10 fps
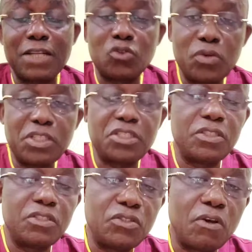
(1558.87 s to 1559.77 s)
which
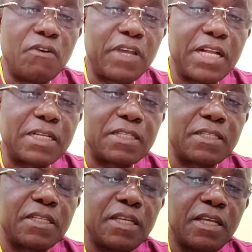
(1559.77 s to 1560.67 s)
young
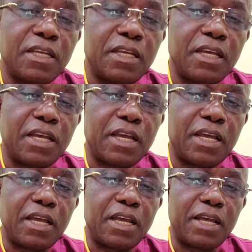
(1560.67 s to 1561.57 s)
girls
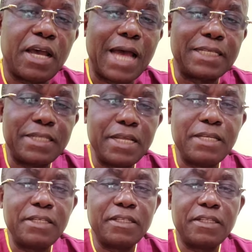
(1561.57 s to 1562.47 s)

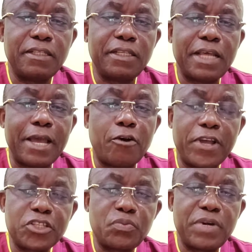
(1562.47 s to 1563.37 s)
attain or
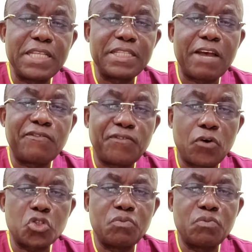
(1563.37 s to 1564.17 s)
experience their first